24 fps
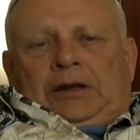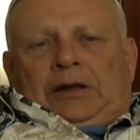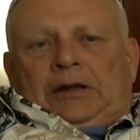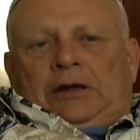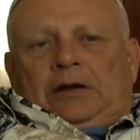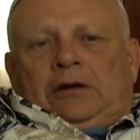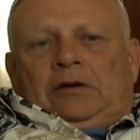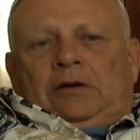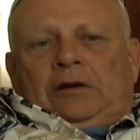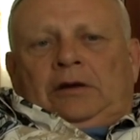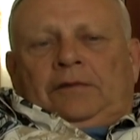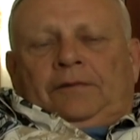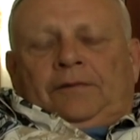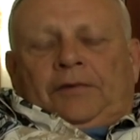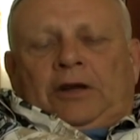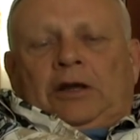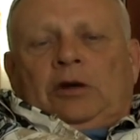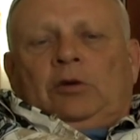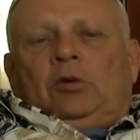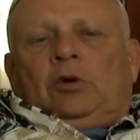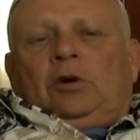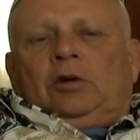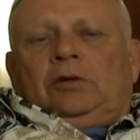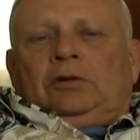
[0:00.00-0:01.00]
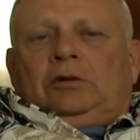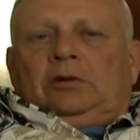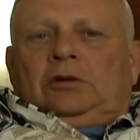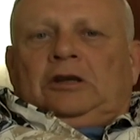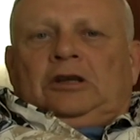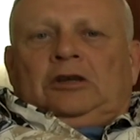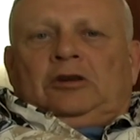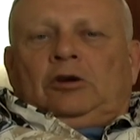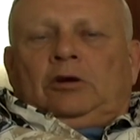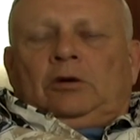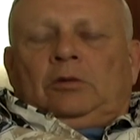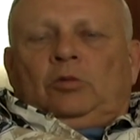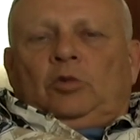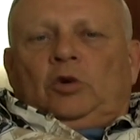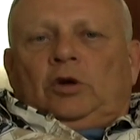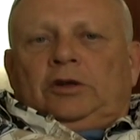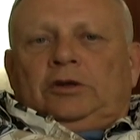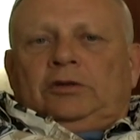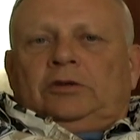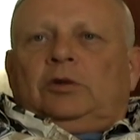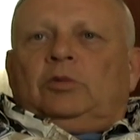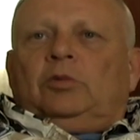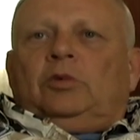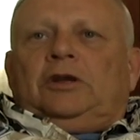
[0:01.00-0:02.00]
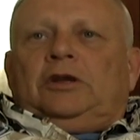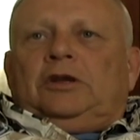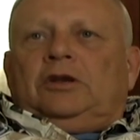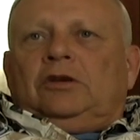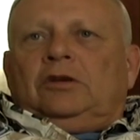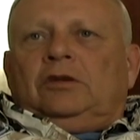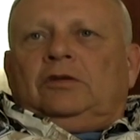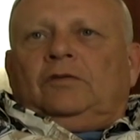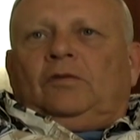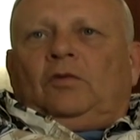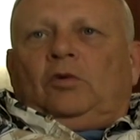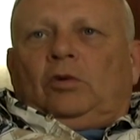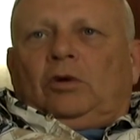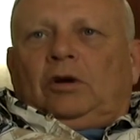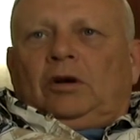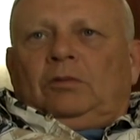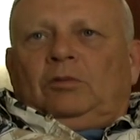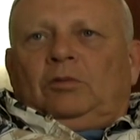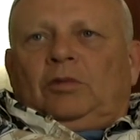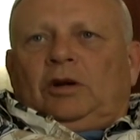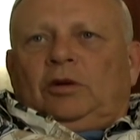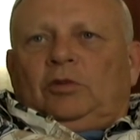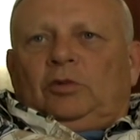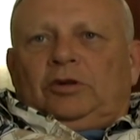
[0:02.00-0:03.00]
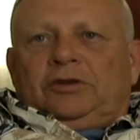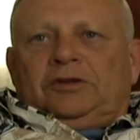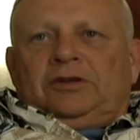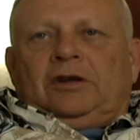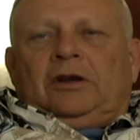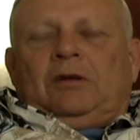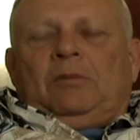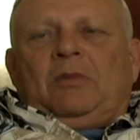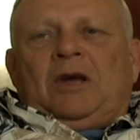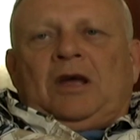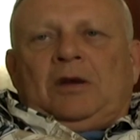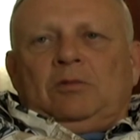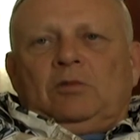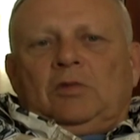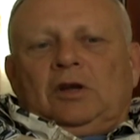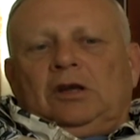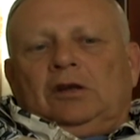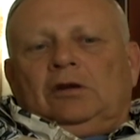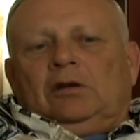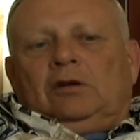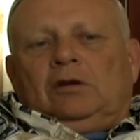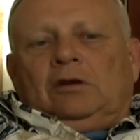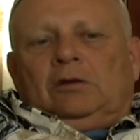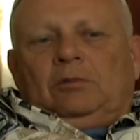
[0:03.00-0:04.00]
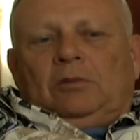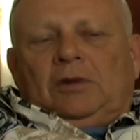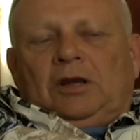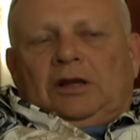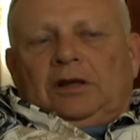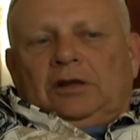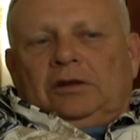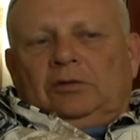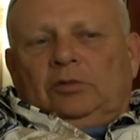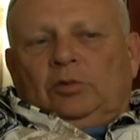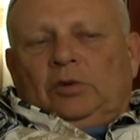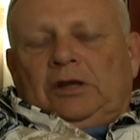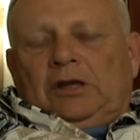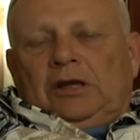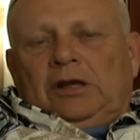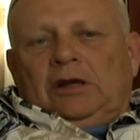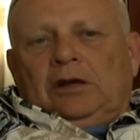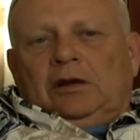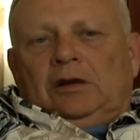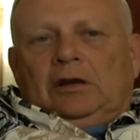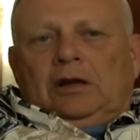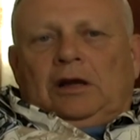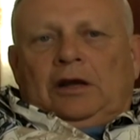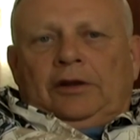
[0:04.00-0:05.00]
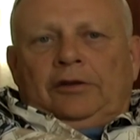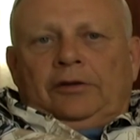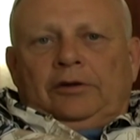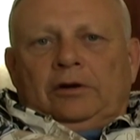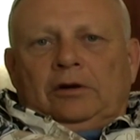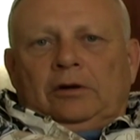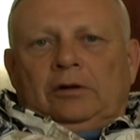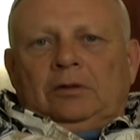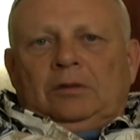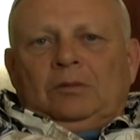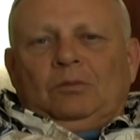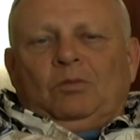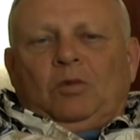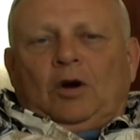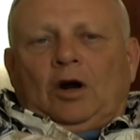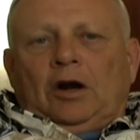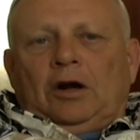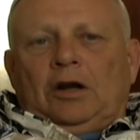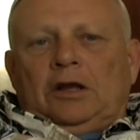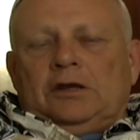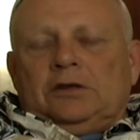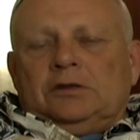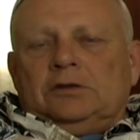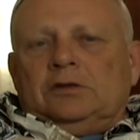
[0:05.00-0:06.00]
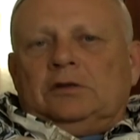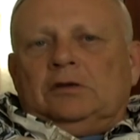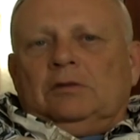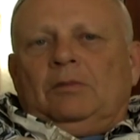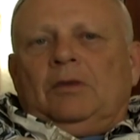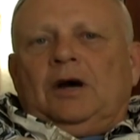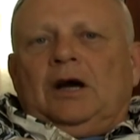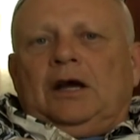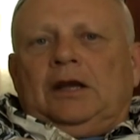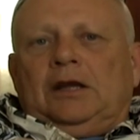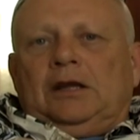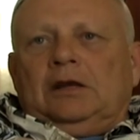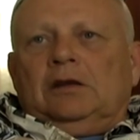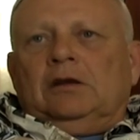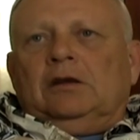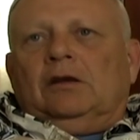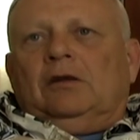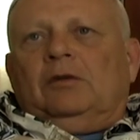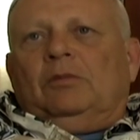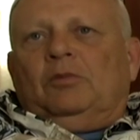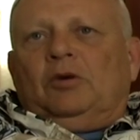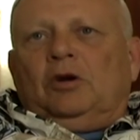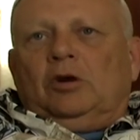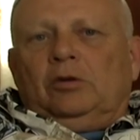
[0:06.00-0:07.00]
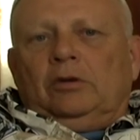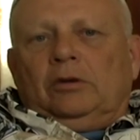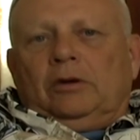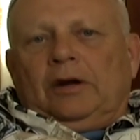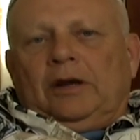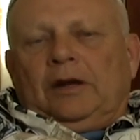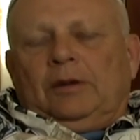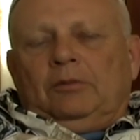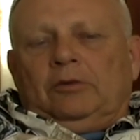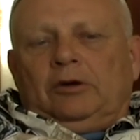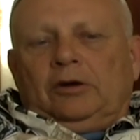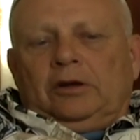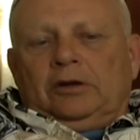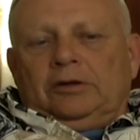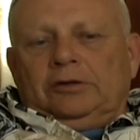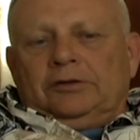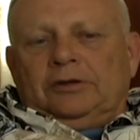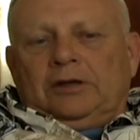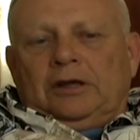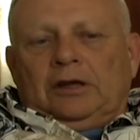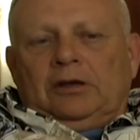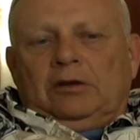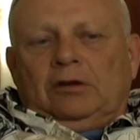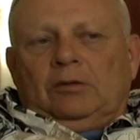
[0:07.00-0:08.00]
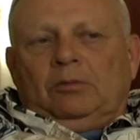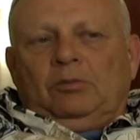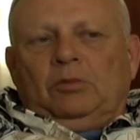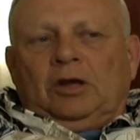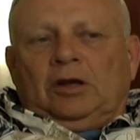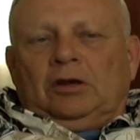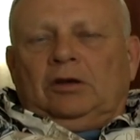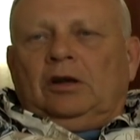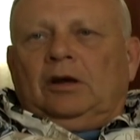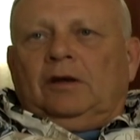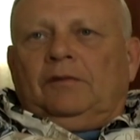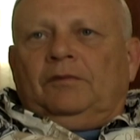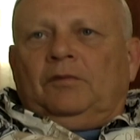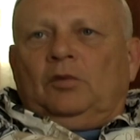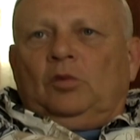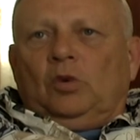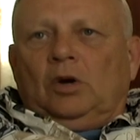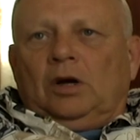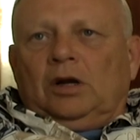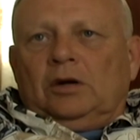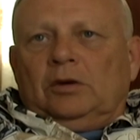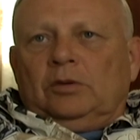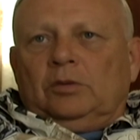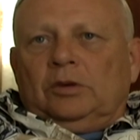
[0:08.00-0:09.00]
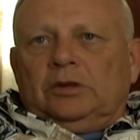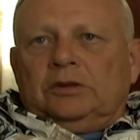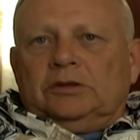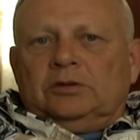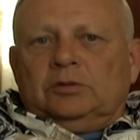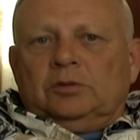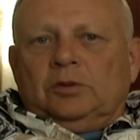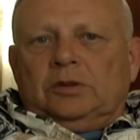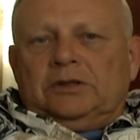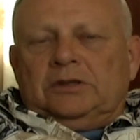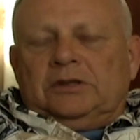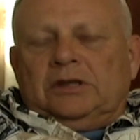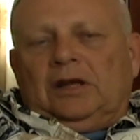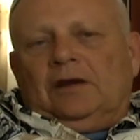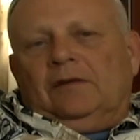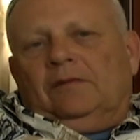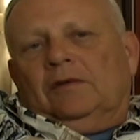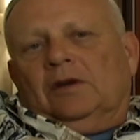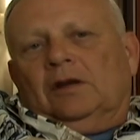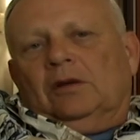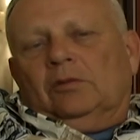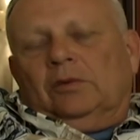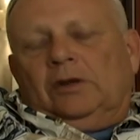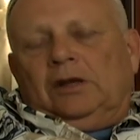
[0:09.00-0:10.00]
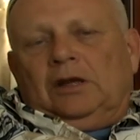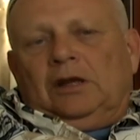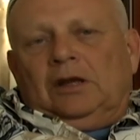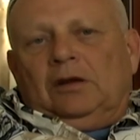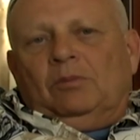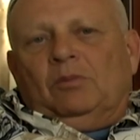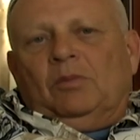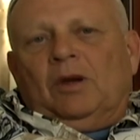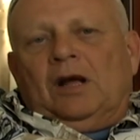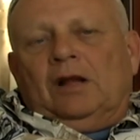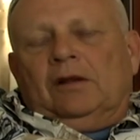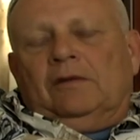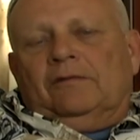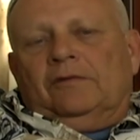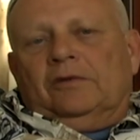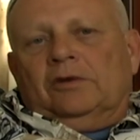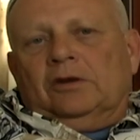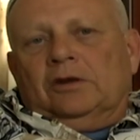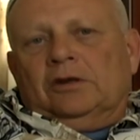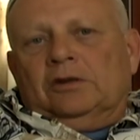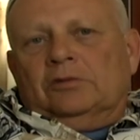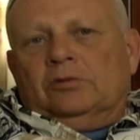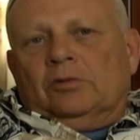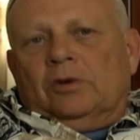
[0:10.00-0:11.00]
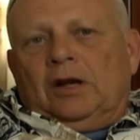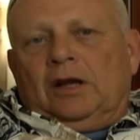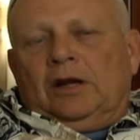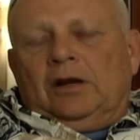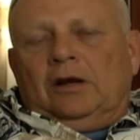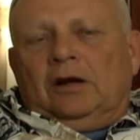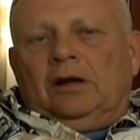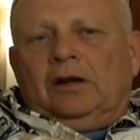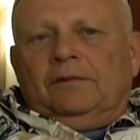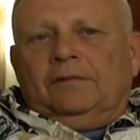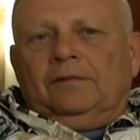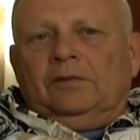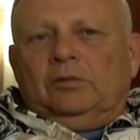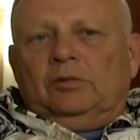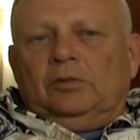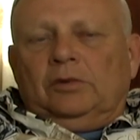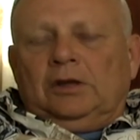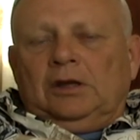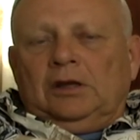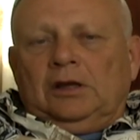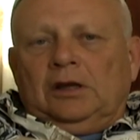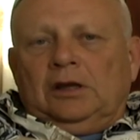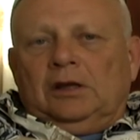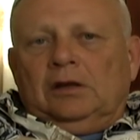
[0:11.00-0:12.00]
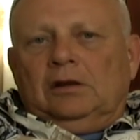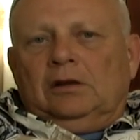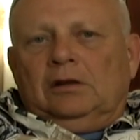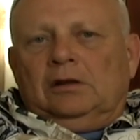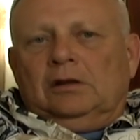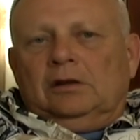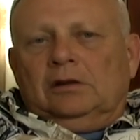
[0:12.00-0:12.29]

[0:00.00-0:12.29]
oh, I forget what the term was that we used for it, but it was an amendment to it because we needed other parties to buy into the program or else they could have picked off the water once we saved it. We needed Palo Verde's write-off and we needed